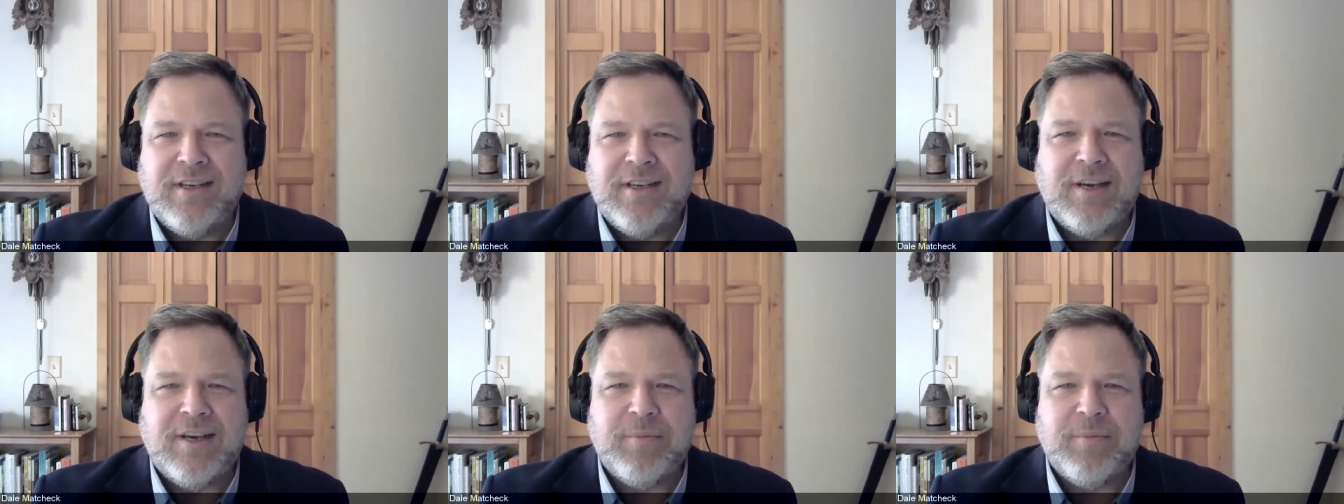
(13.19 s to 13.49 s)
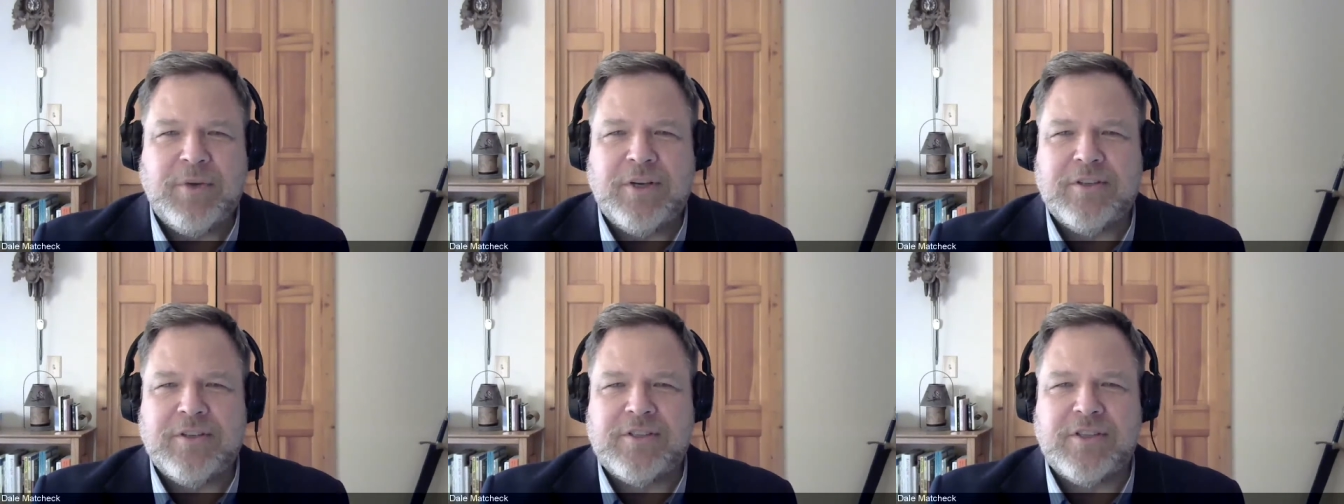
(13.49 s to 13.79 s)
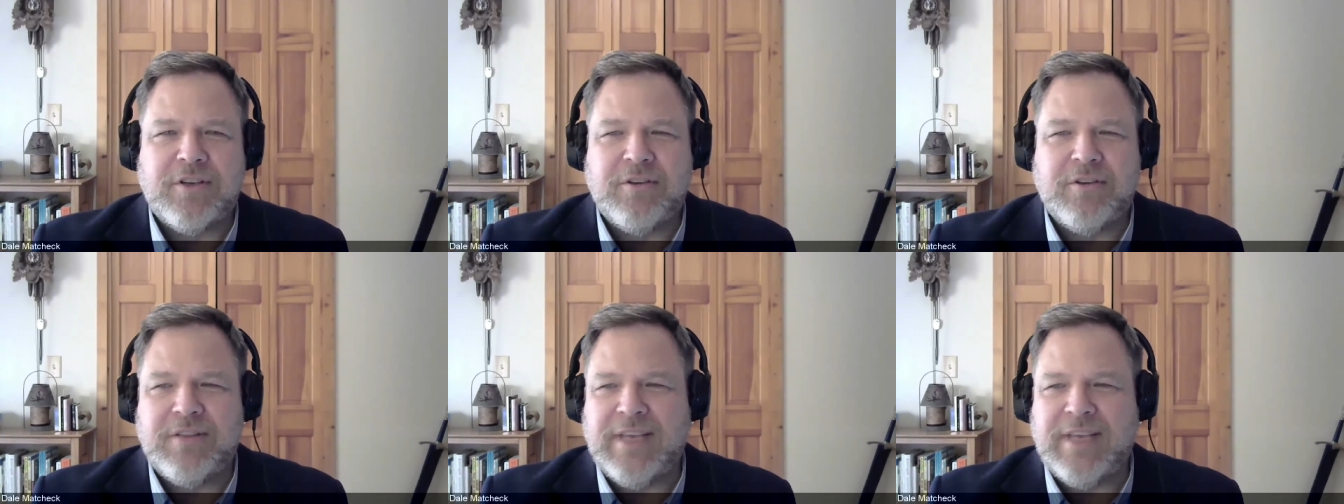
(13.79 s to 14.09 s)
I'm
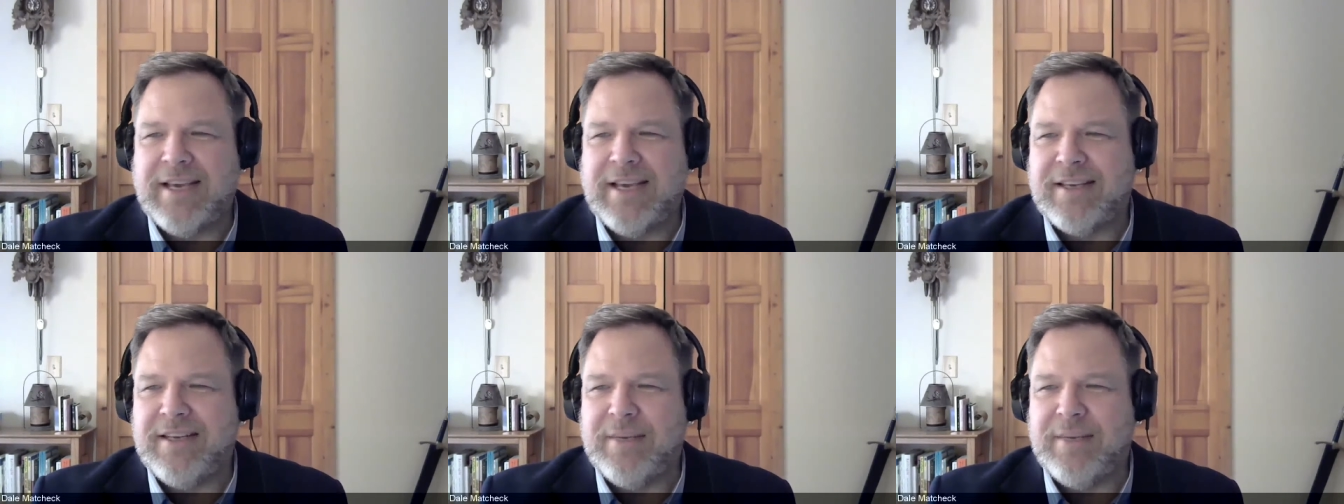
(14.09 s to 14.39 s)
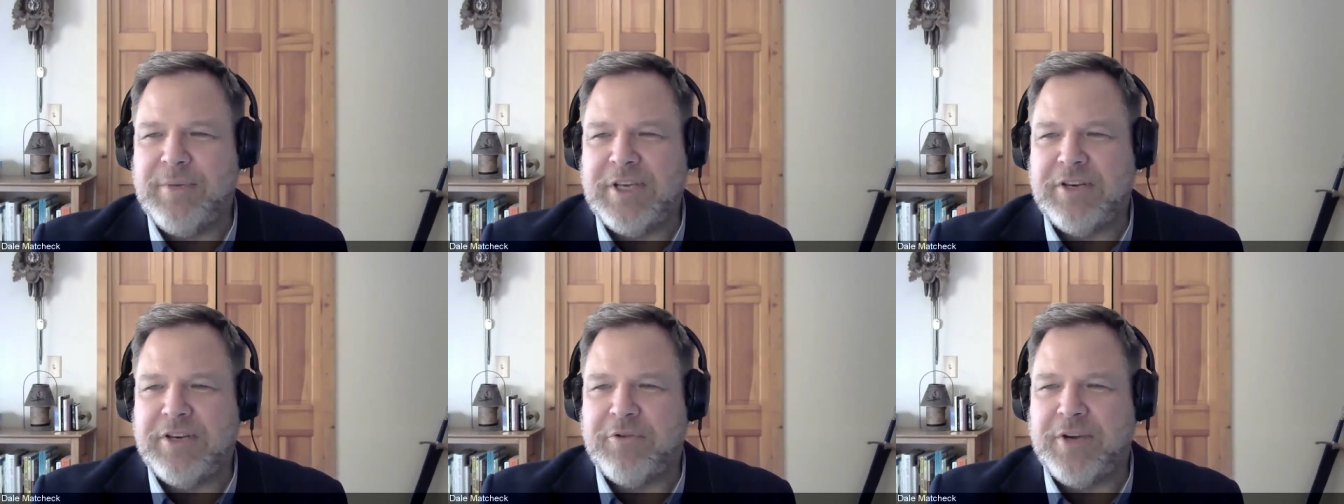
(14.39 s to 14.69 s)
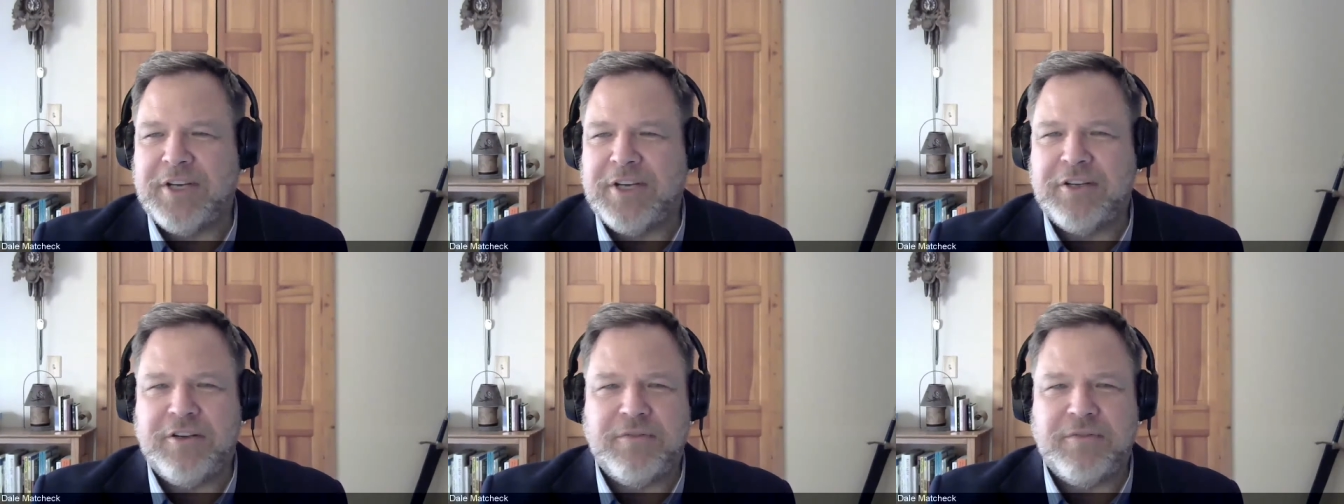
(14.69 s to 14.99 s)
also the academic
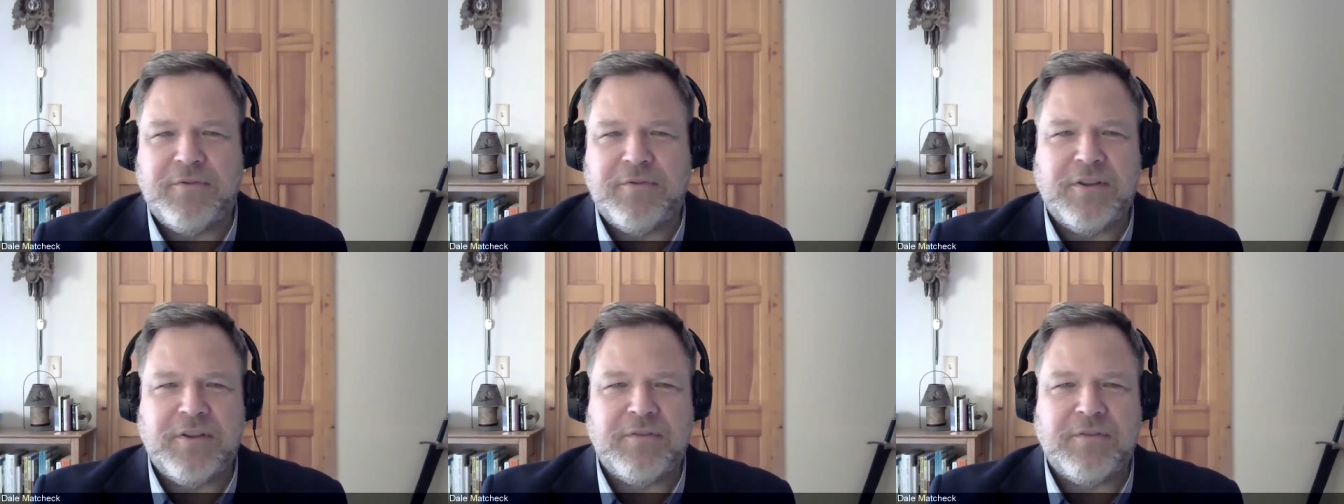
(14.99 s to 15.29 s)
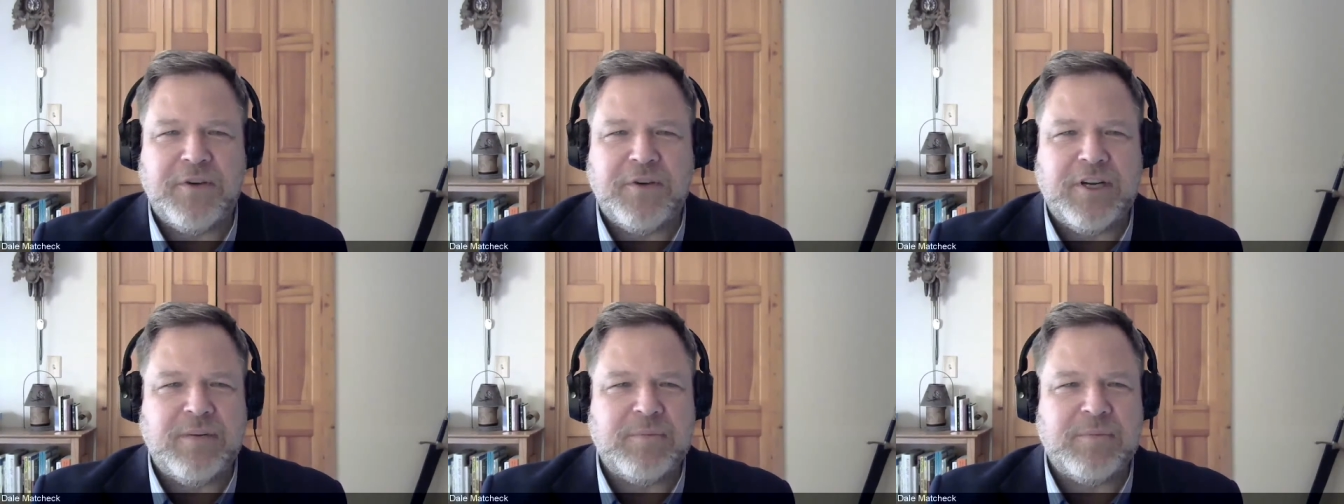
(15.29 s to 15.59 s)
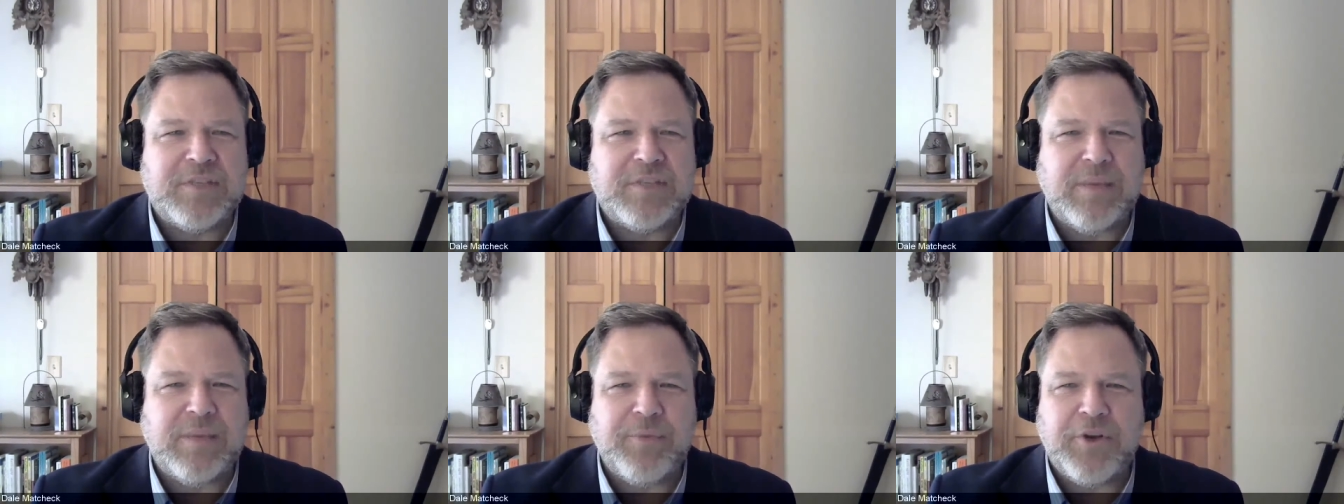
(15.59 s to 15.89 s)
director for the Freedom
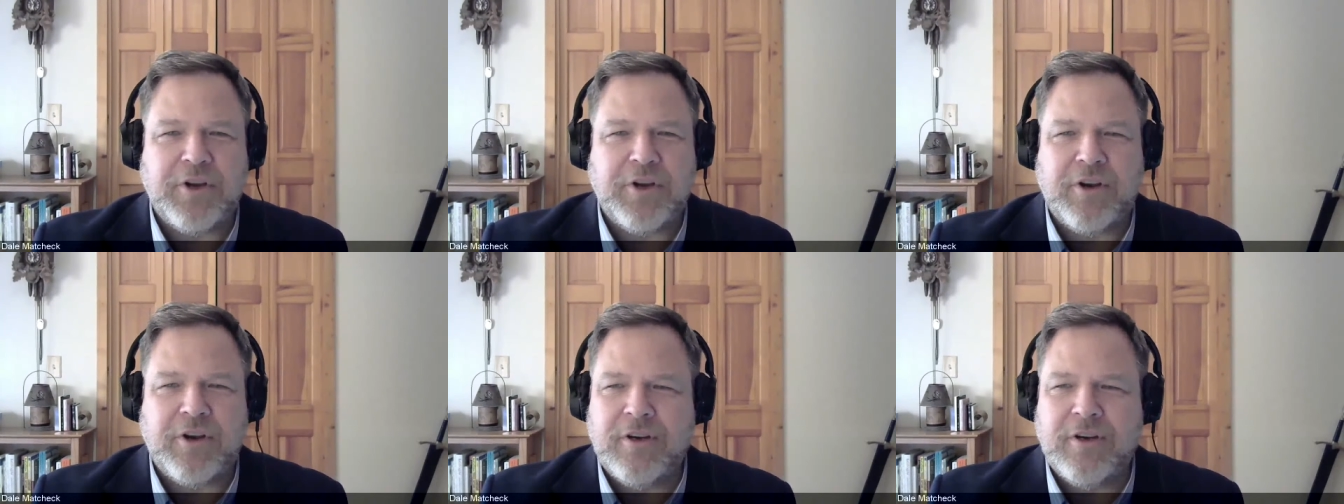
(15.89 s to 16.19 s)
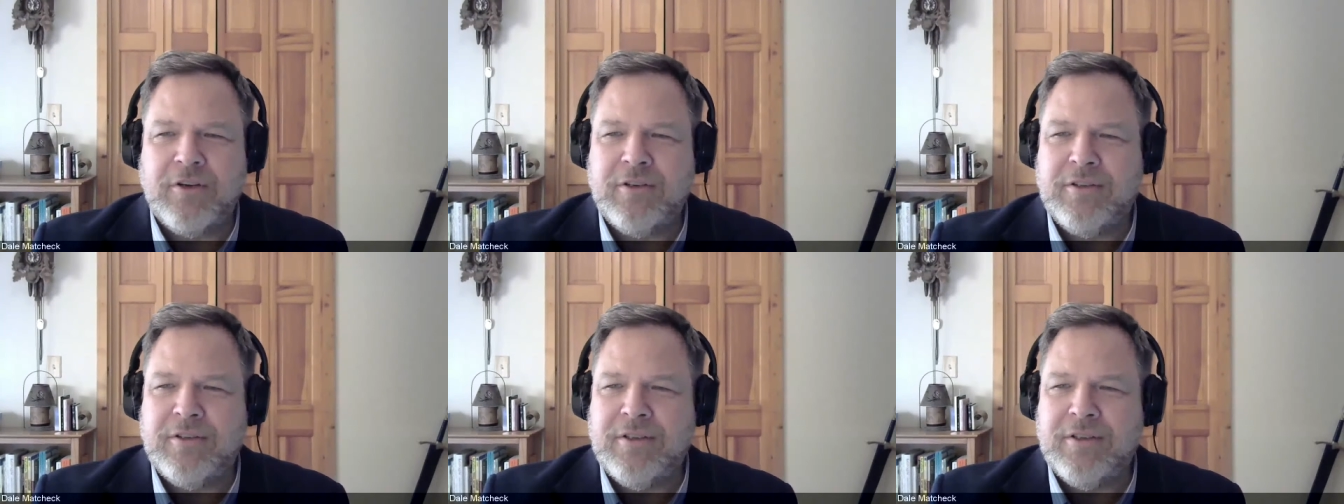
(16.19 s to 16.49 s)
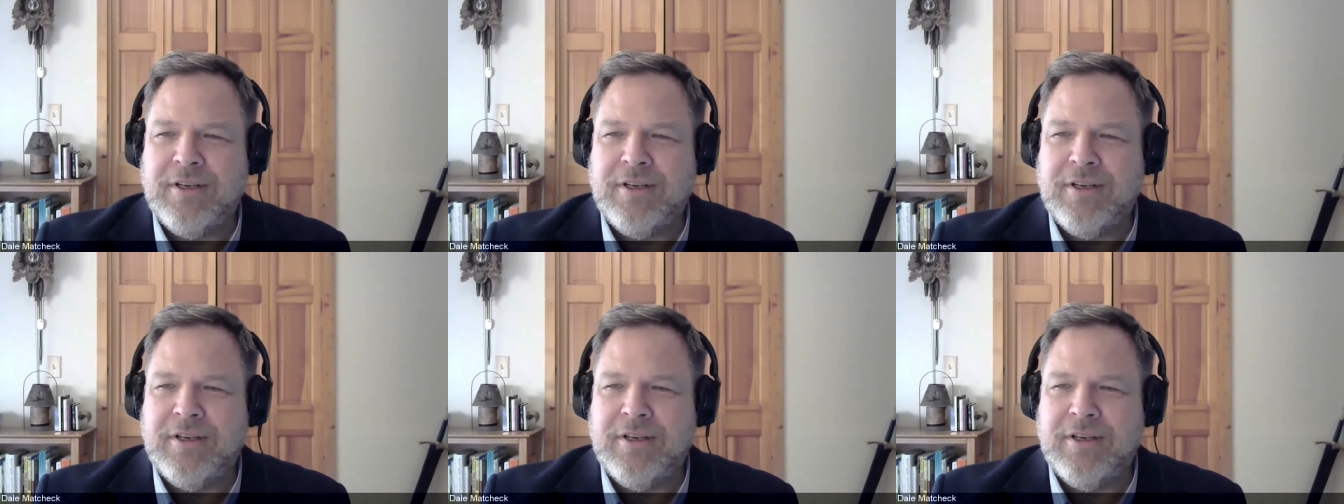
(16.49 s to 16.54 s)
Seminar,